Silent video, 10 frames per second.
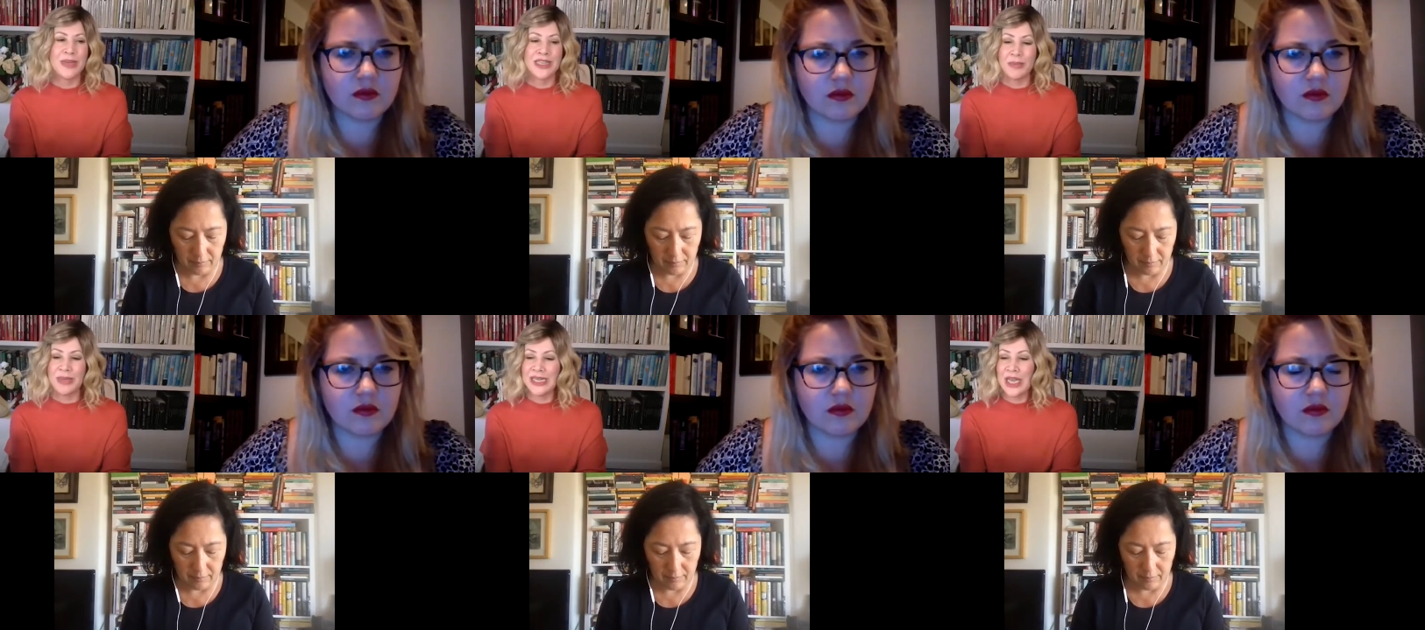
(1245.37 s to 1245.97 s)
Speaker 1: to
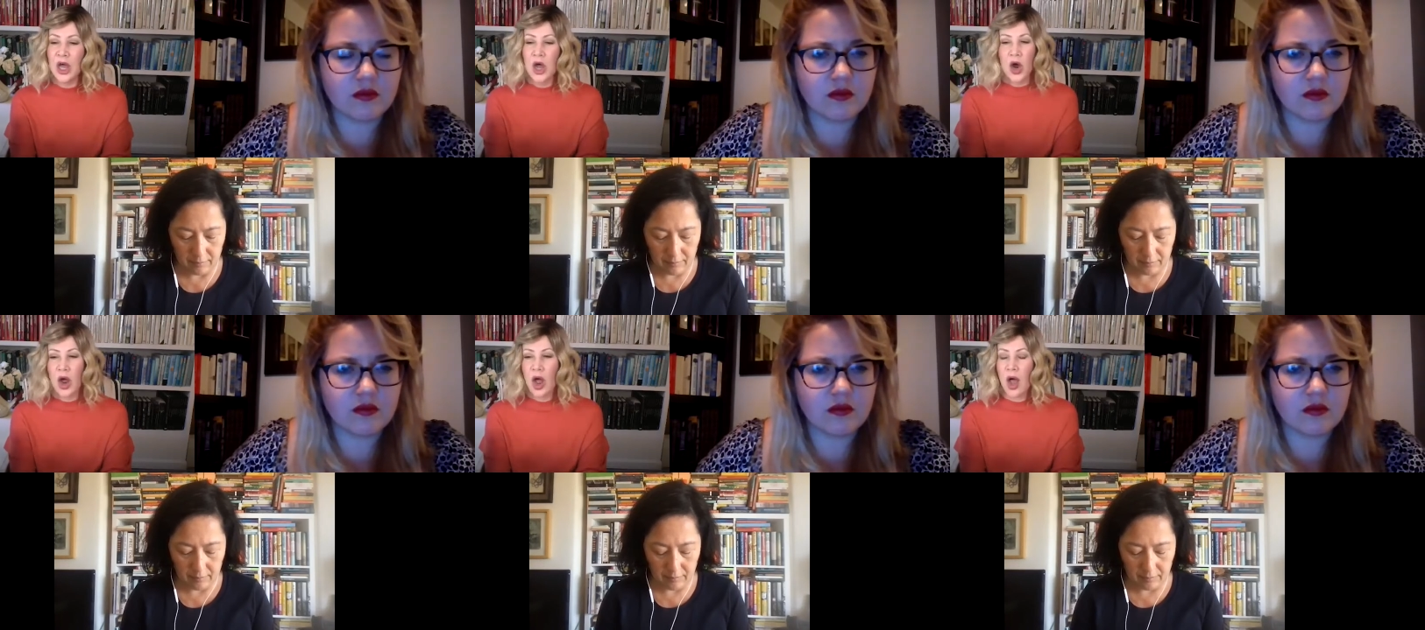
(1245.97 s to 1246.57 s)
be
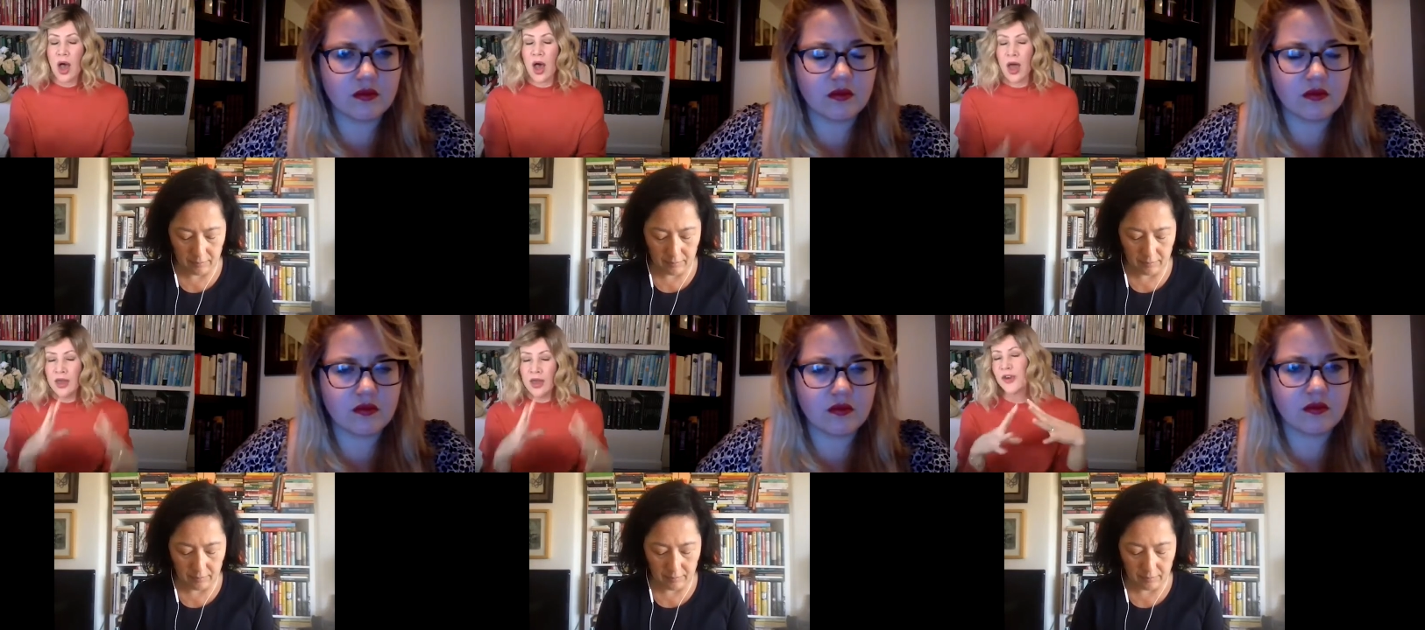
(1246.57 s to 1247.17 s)
another
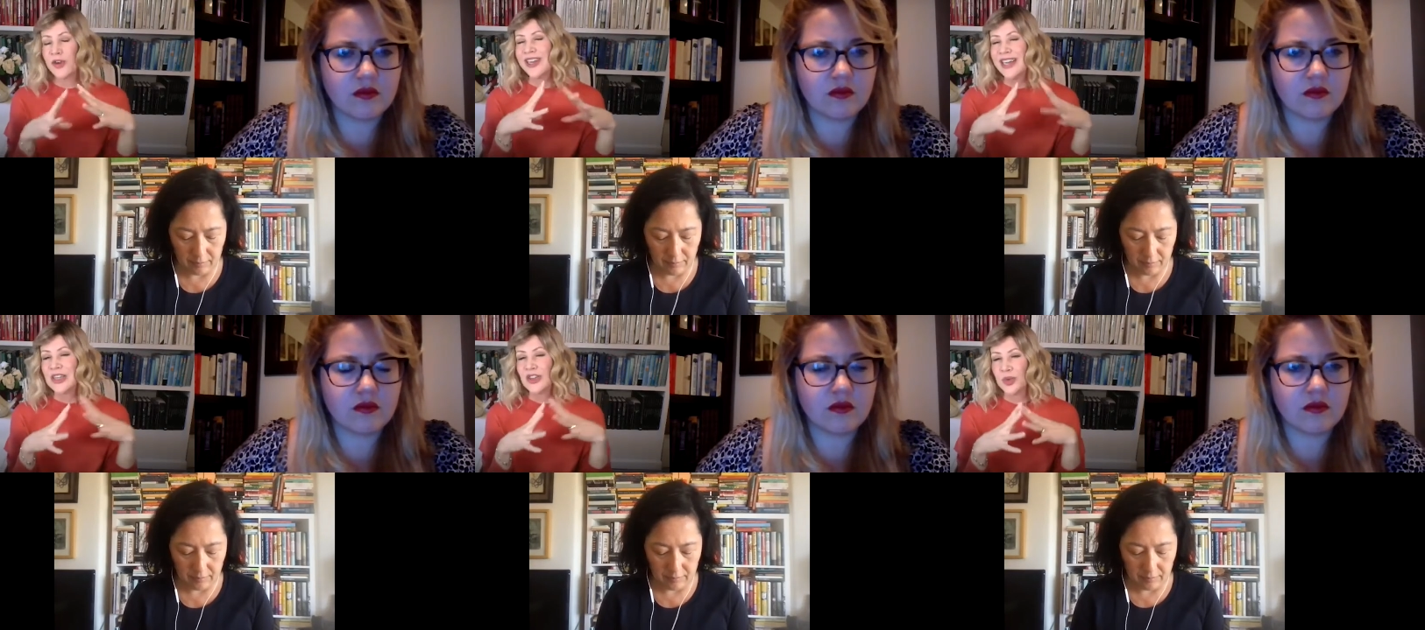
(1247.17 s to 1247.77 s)
of her
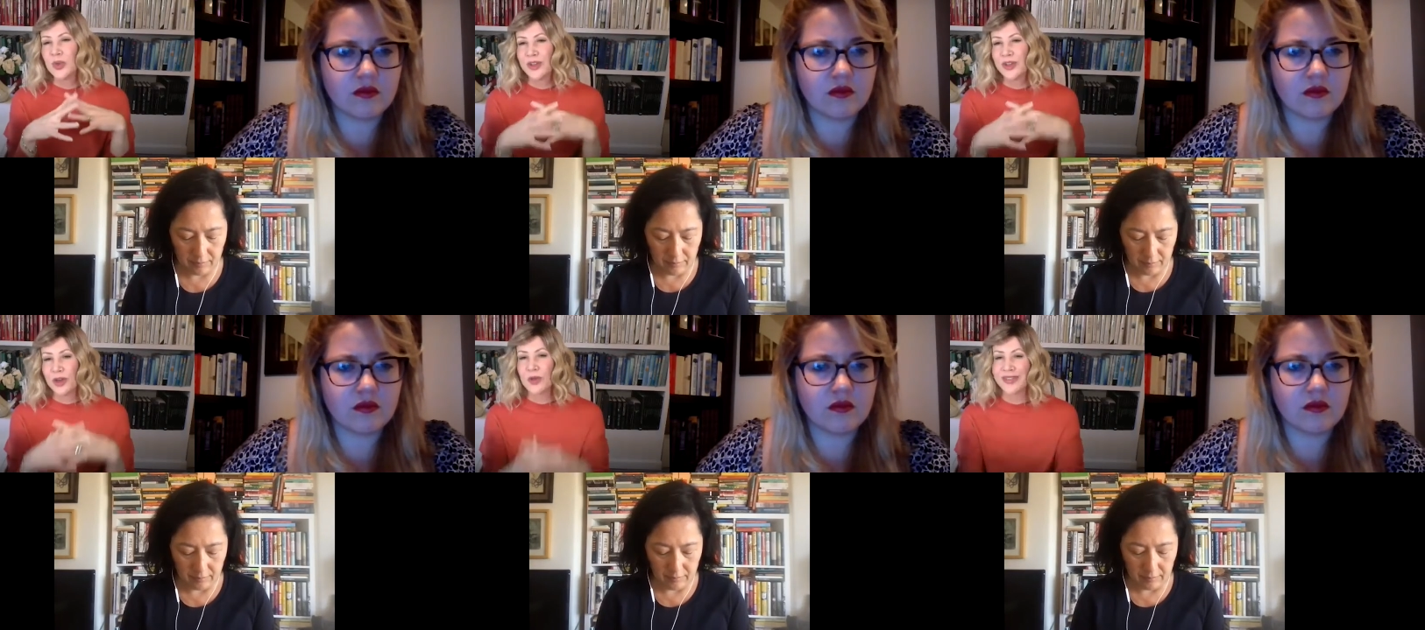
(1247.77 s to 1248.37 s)
connection with
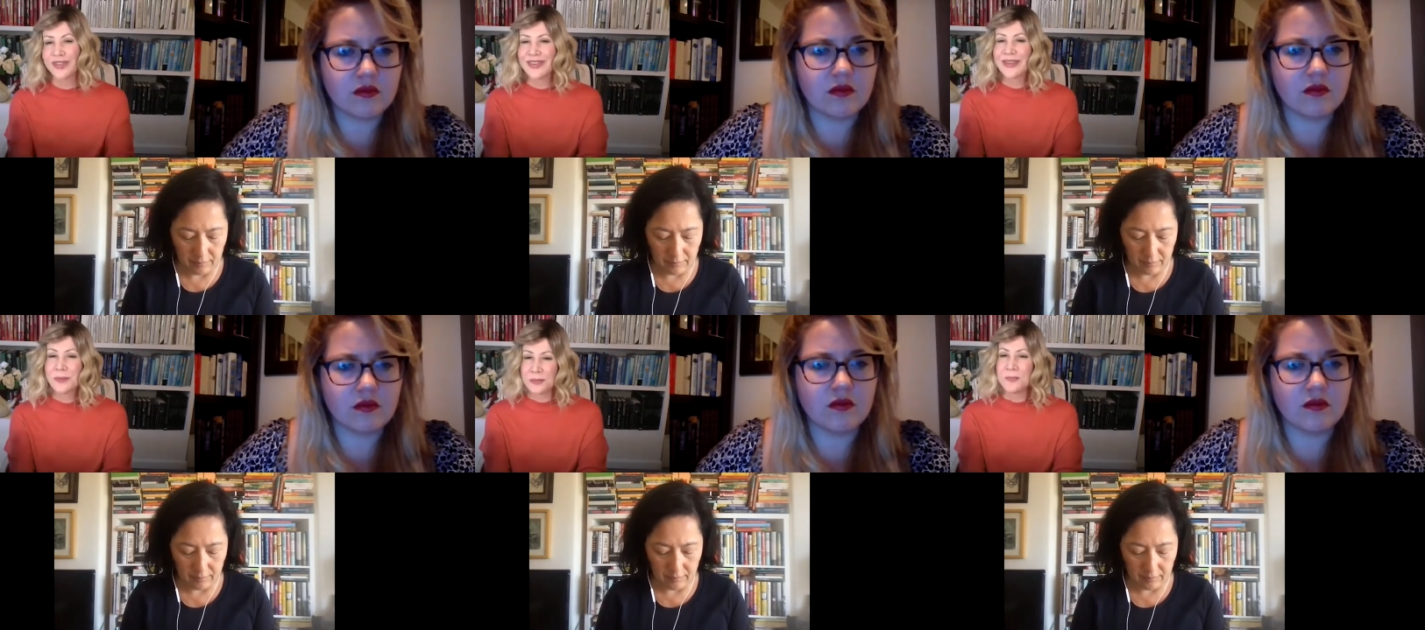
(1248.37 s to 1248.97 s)
ghosts.
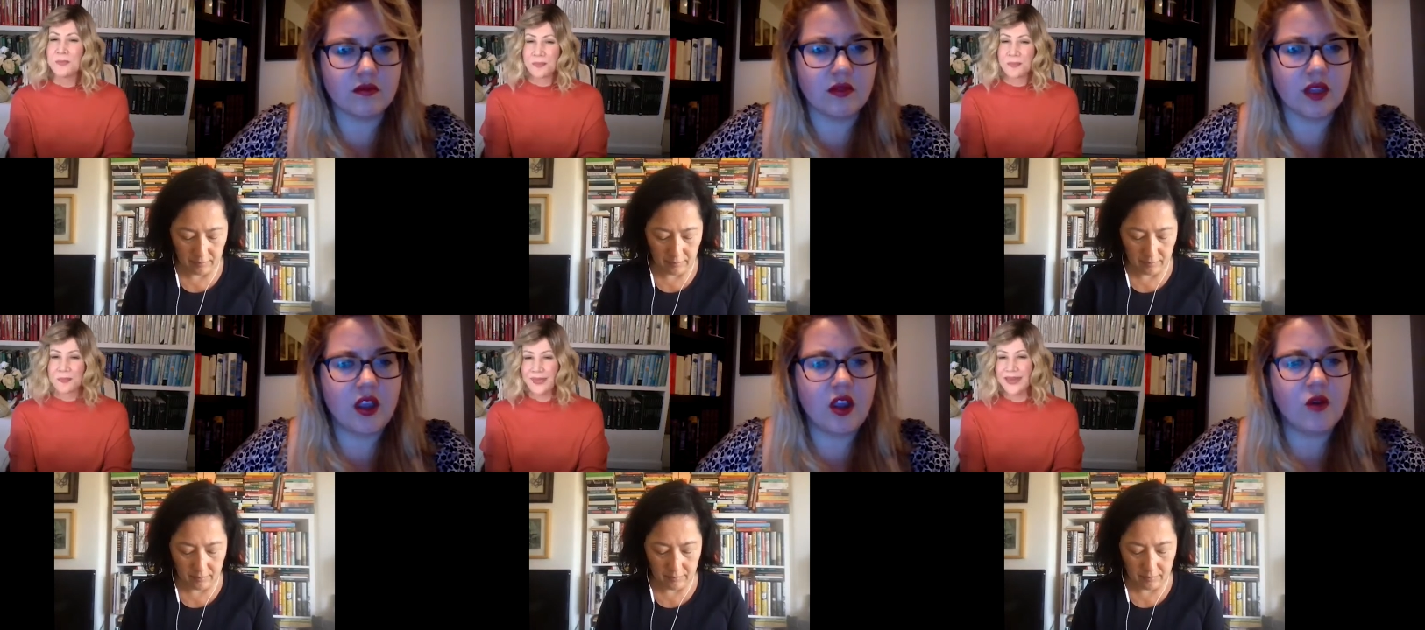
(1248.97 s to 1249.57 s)
Speaker 2: Mm-hmm
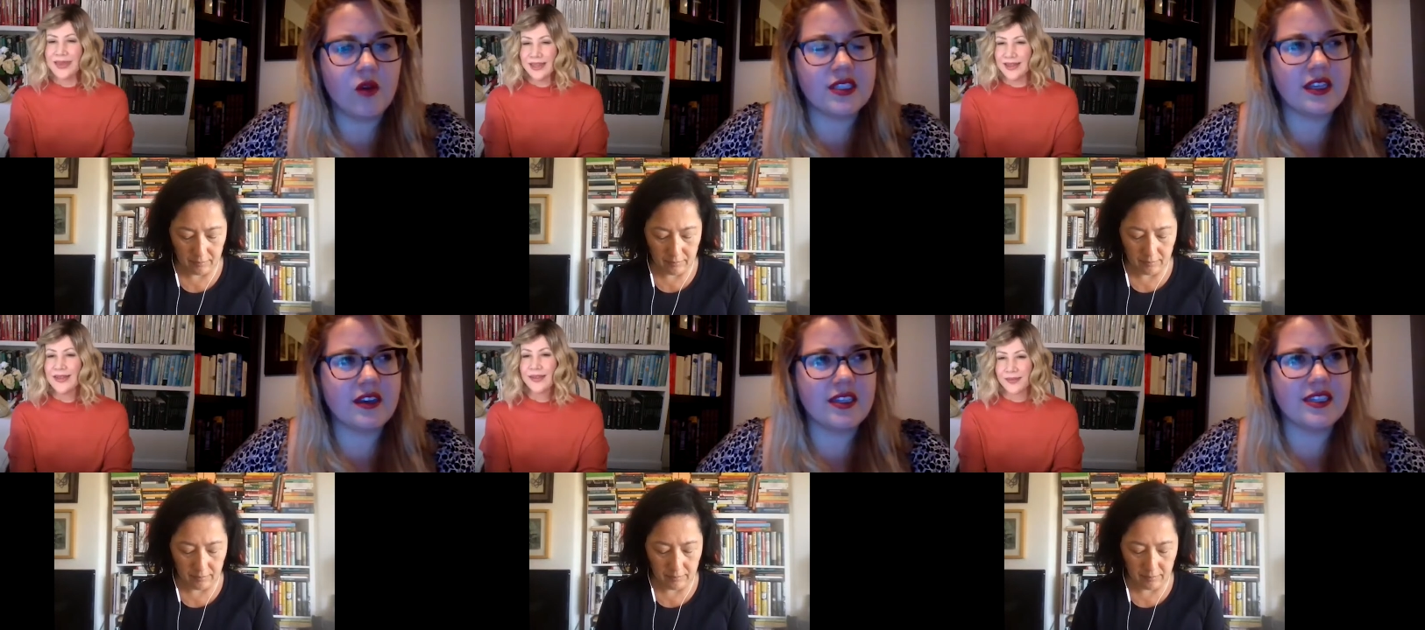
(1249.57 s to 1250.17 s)
was
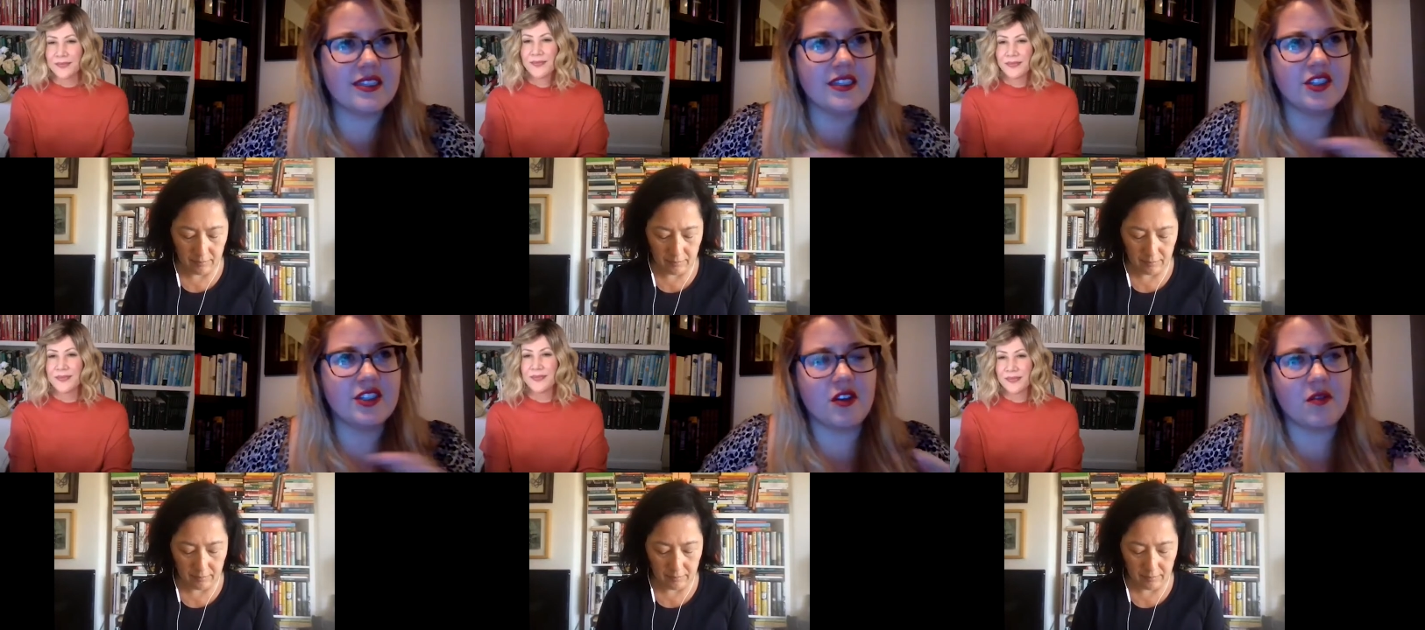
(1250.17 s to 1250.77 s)
there a
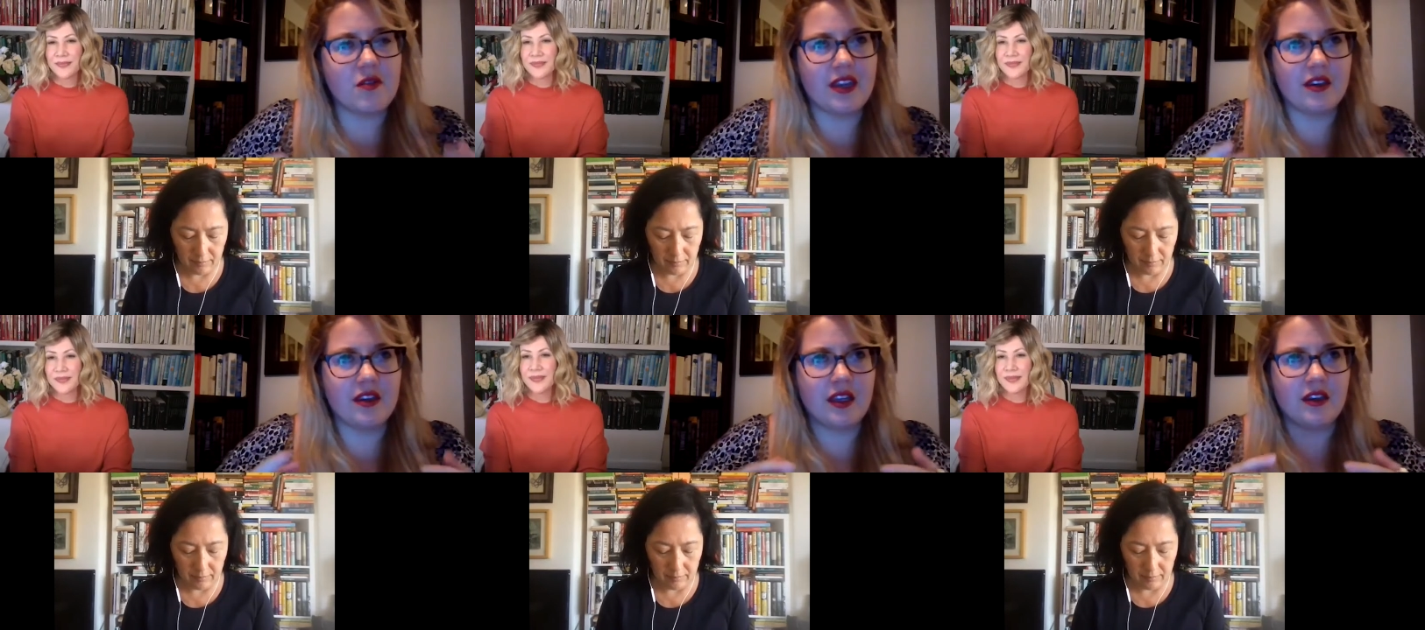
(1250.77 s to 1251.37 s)
decision you made
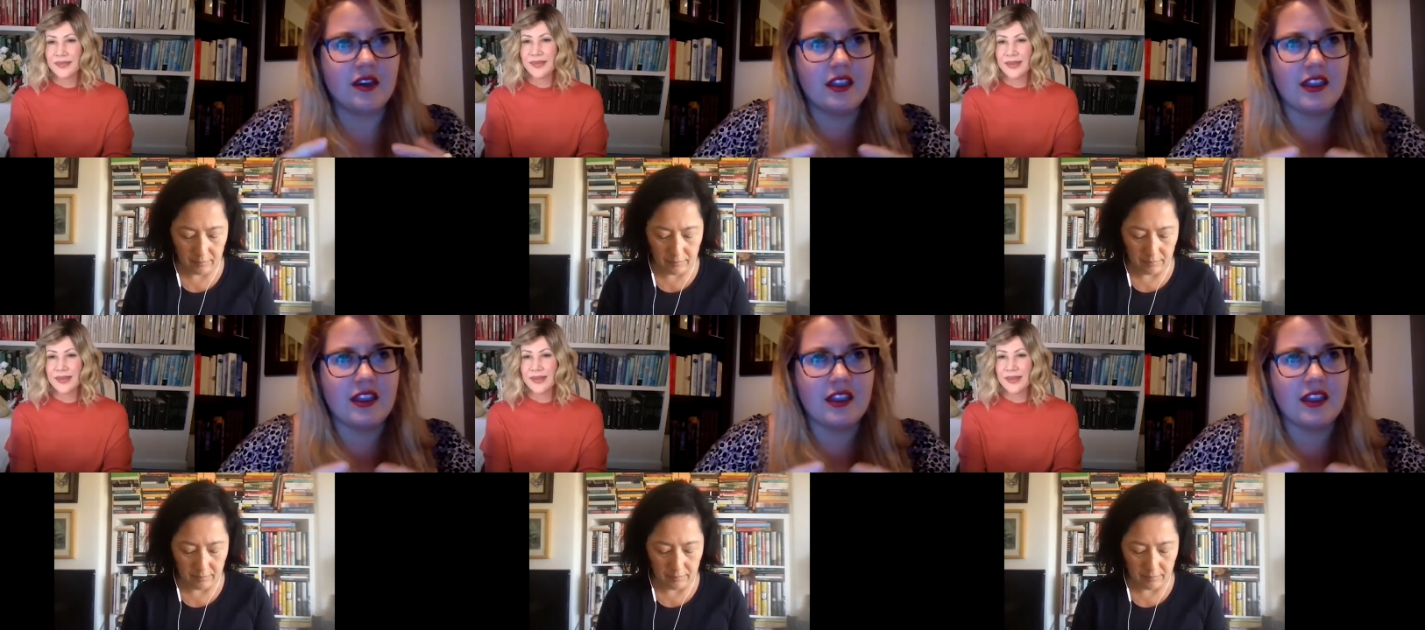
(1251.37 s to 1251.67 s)
in